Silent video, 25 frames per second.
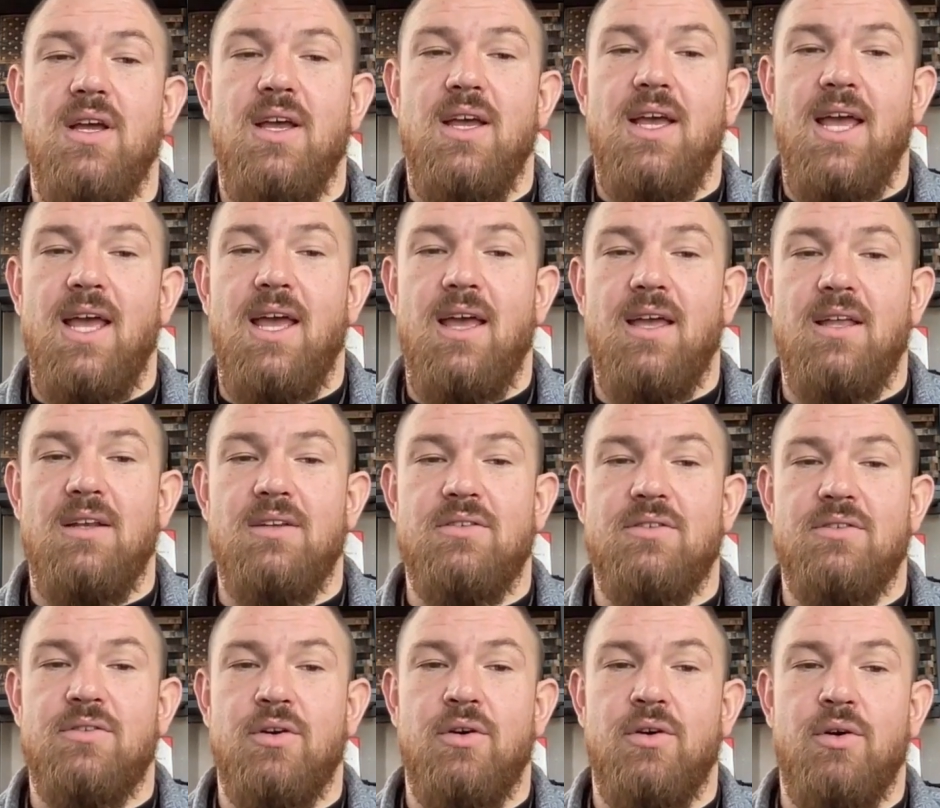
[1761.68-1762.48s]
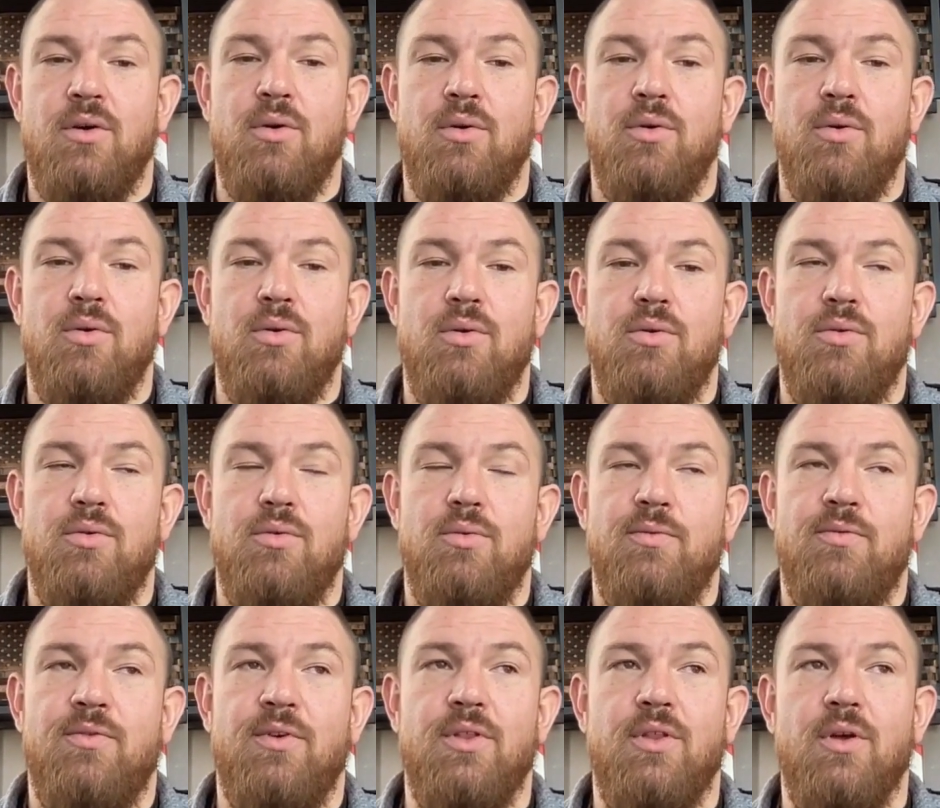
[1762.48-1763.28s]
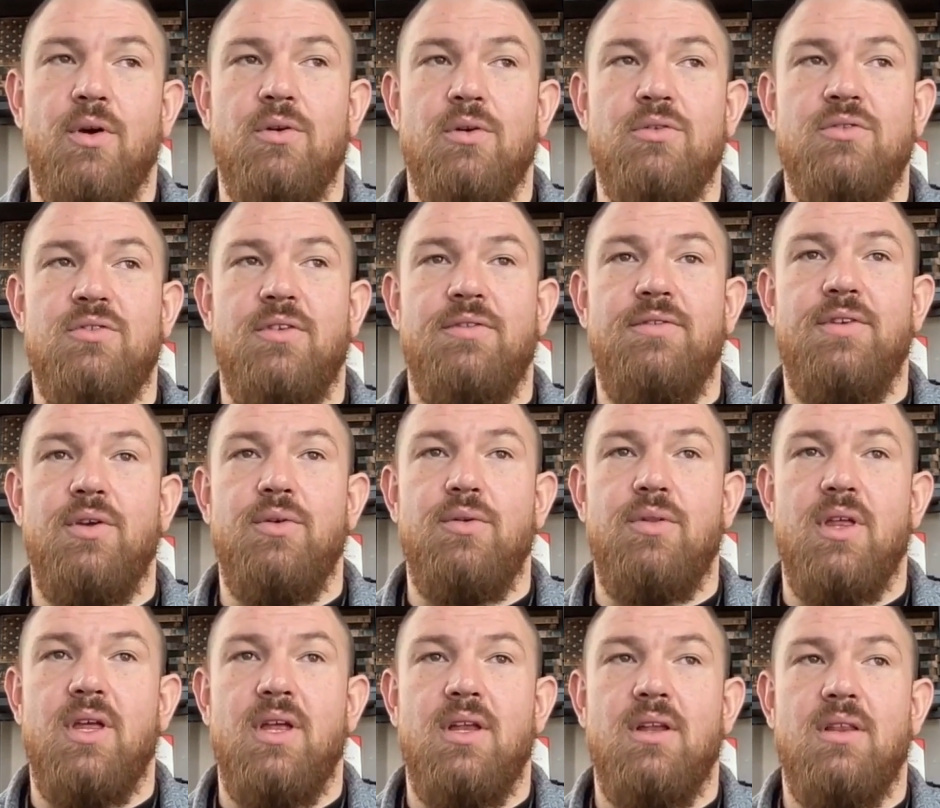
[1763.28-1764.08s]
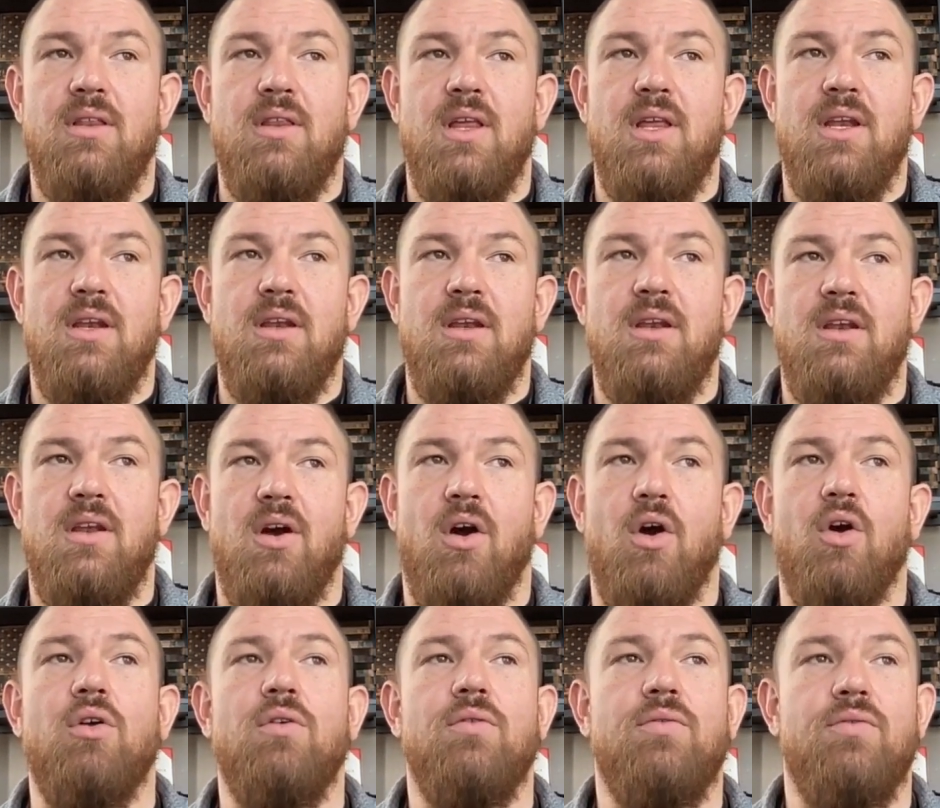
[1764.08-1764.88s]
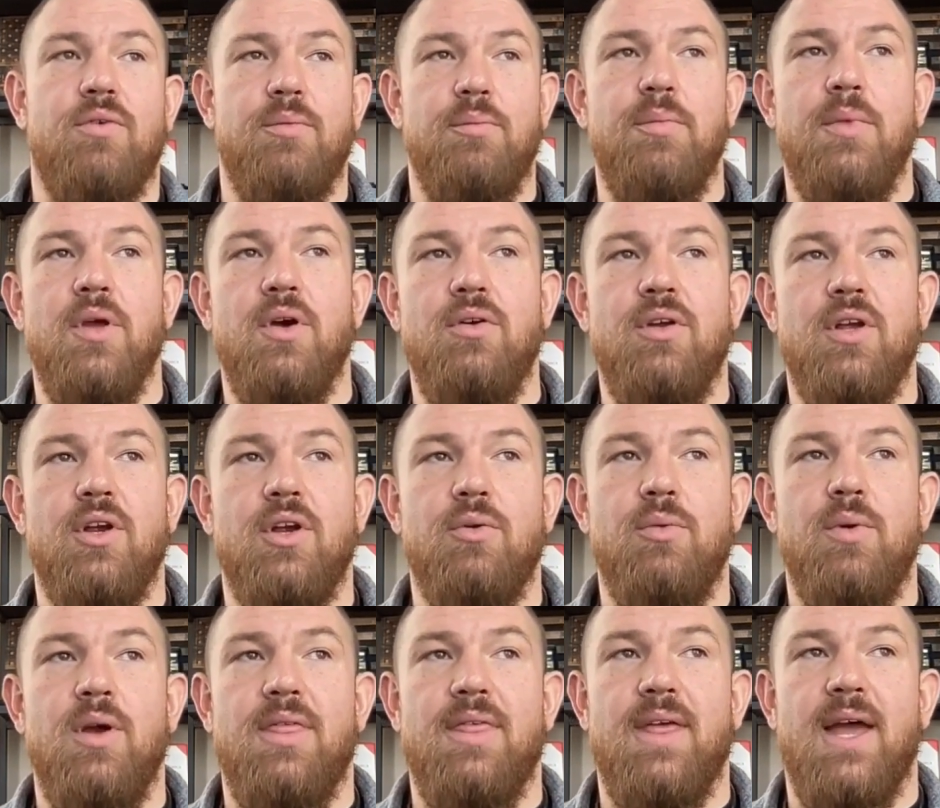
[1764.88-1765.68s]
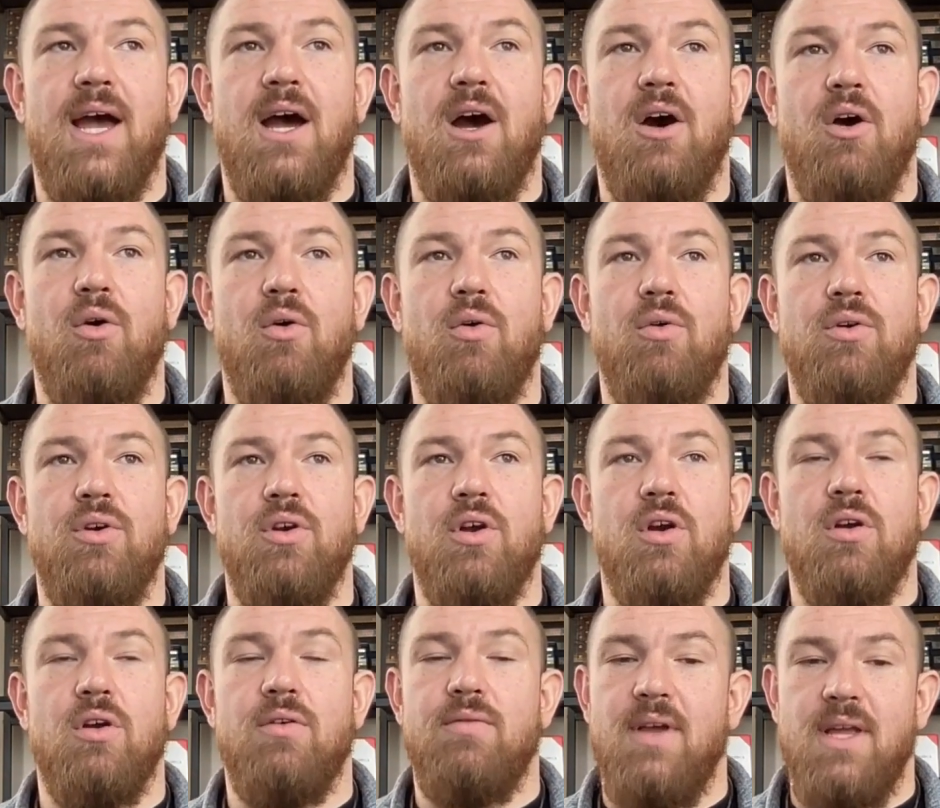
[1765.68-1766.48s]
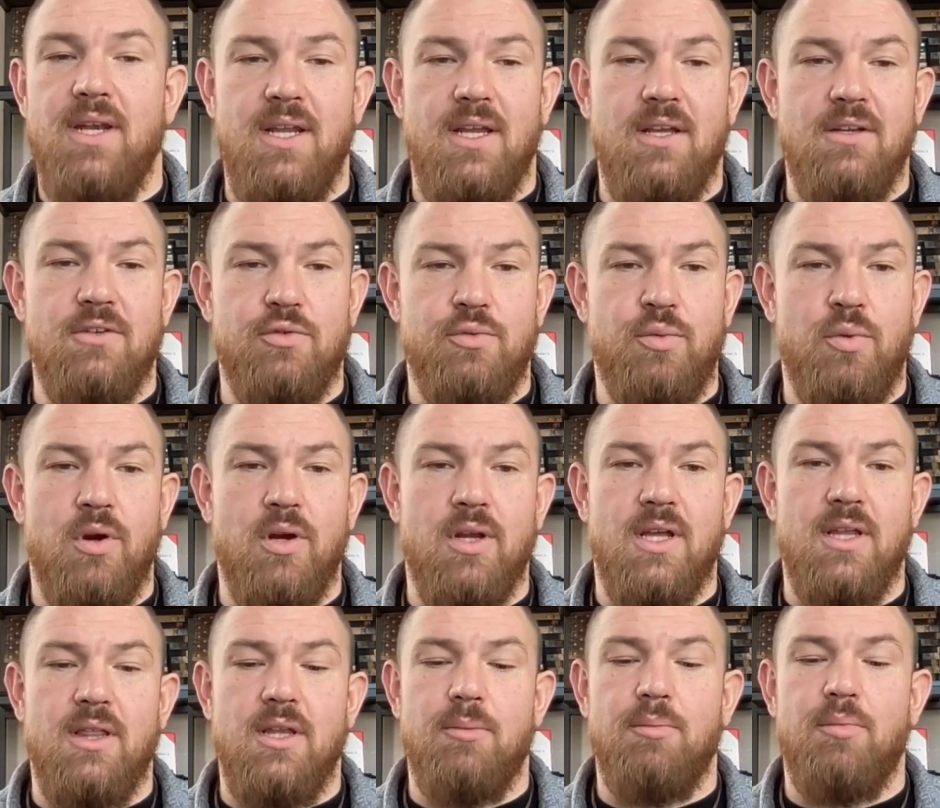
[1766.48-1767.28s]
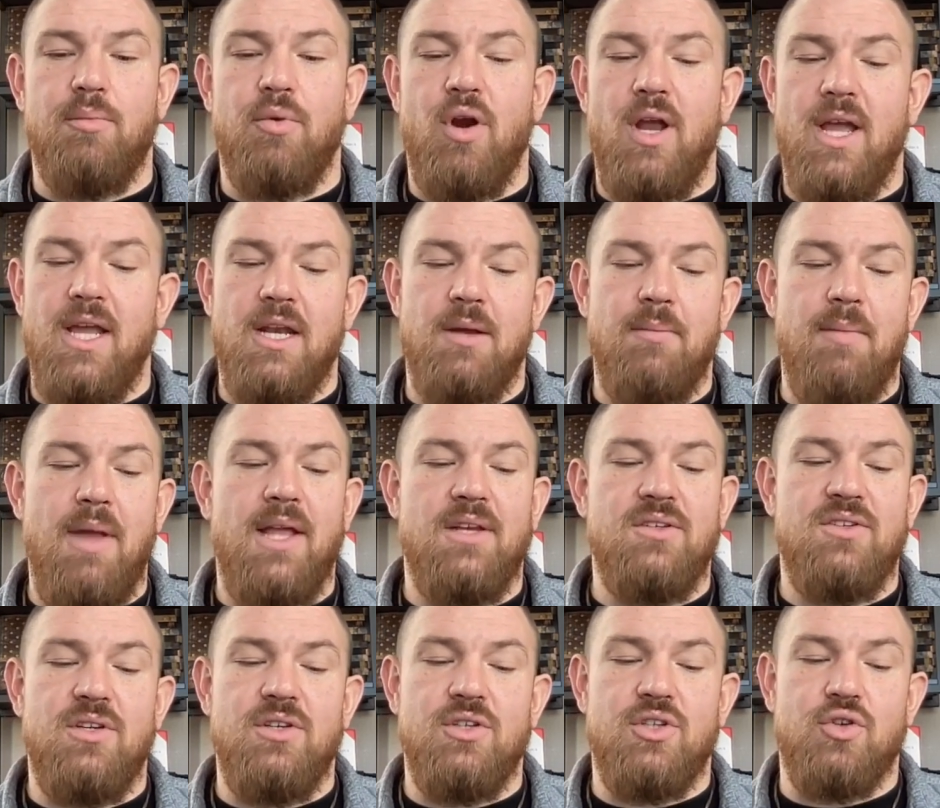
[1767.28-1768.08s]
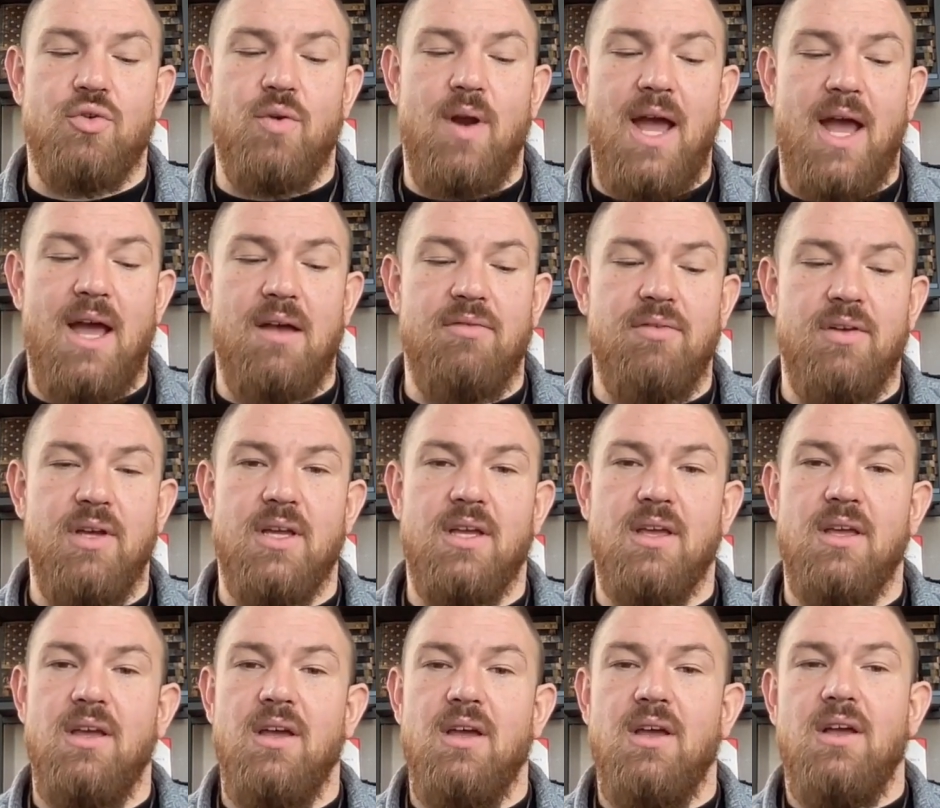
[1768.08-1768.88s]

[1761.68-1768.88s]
And so for those of you that aren't familiar with how nerve endings work in the brain, imagine traffic.